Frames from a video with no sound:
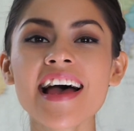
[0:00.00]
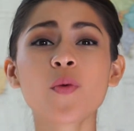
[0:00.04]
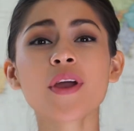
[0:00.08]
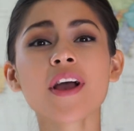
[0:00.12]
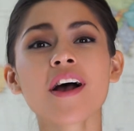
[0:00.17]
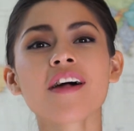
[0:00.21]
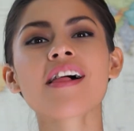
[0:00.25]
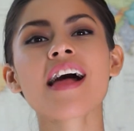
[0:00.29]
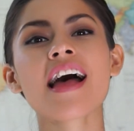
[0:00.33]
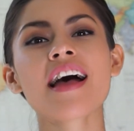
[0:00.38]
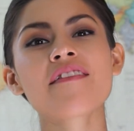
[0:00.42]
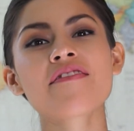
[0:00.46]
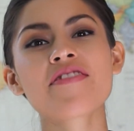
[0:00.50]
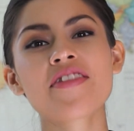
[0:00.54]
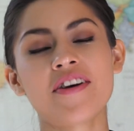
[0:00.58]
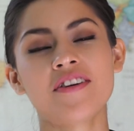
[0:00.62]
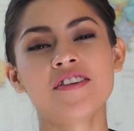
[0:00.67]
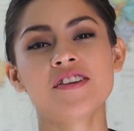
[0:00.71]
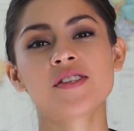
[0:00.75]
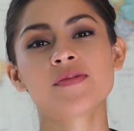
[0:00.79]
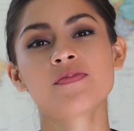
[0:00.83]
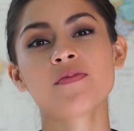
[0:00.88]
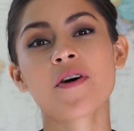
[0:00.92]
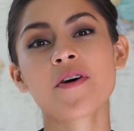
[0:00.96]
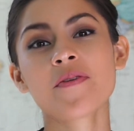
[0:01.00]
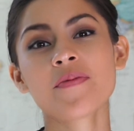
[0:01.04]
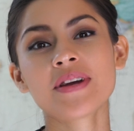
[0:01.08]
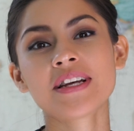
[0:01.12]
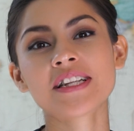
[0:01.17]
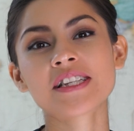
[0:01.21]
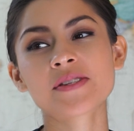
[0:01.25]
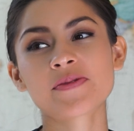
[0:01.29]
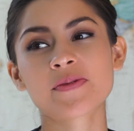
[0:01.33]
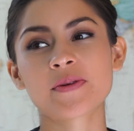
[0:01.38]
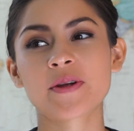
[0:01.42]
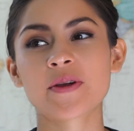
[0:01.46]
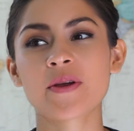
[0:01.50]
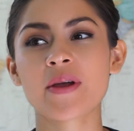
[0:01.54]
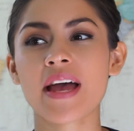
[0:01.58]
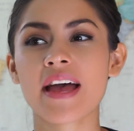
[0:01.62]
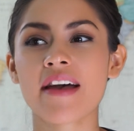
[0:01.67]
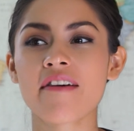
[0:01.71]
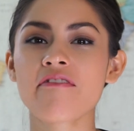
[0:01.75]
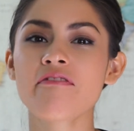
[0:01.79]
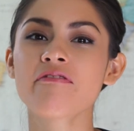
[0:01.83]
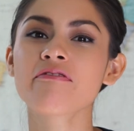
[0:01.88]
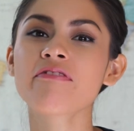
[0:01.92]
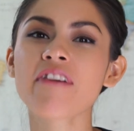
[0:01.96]
We all have those moments where you
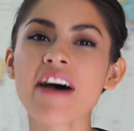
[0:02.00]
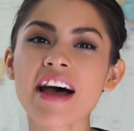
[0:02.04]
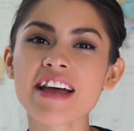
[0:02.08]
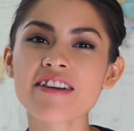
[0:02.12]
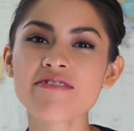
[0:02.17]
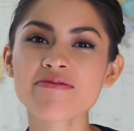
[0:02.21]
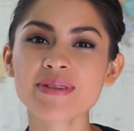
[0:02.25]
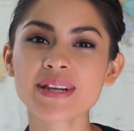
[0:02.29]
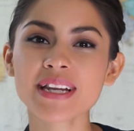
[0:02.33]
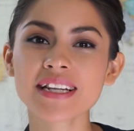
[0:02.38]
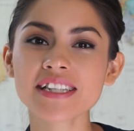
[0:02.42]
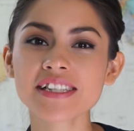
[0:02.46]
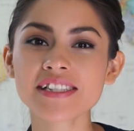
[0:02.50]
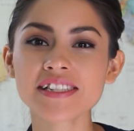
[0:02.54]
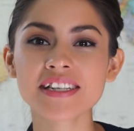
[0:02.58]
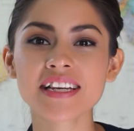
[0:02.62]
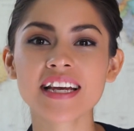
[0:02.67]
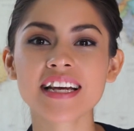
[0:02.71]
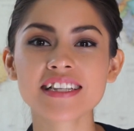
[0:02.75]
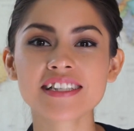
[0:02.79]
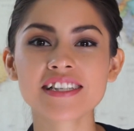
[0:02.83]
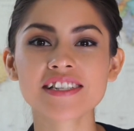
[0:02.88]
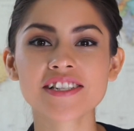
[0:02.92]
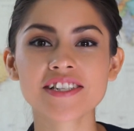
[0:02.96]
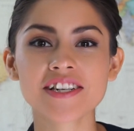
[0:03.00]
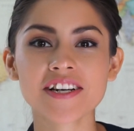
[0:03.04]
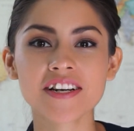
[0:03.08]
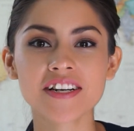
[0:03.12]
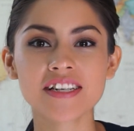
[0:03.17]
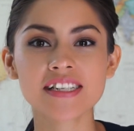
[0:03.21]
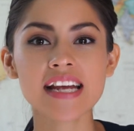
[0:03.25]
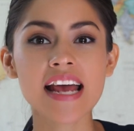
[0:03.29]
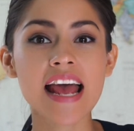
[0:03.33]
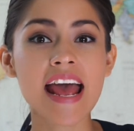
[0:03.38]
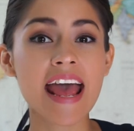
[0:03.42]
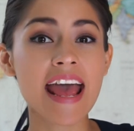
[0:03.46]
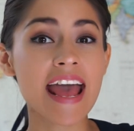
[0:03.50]
have 5 minutes to get to church